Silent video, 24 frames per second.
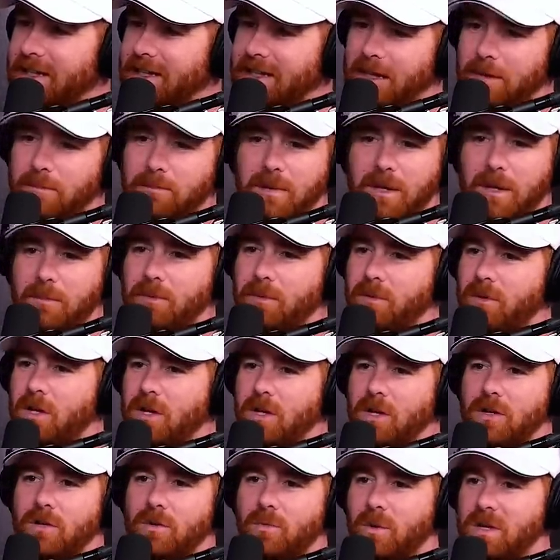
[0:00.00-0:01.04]
Like people,
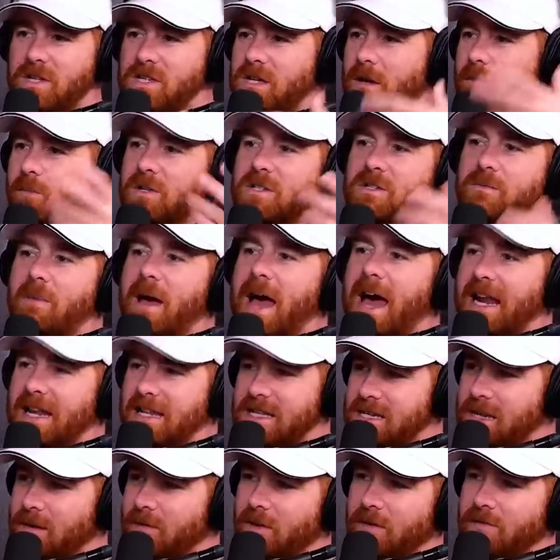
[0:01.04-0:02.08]
when someone's mad
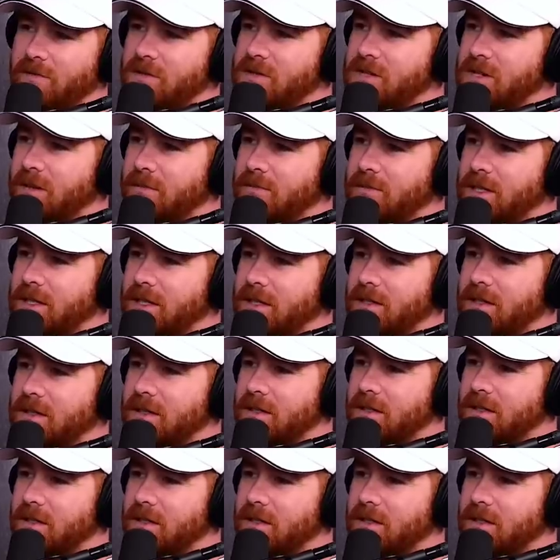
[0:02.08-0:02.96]
at someone for something,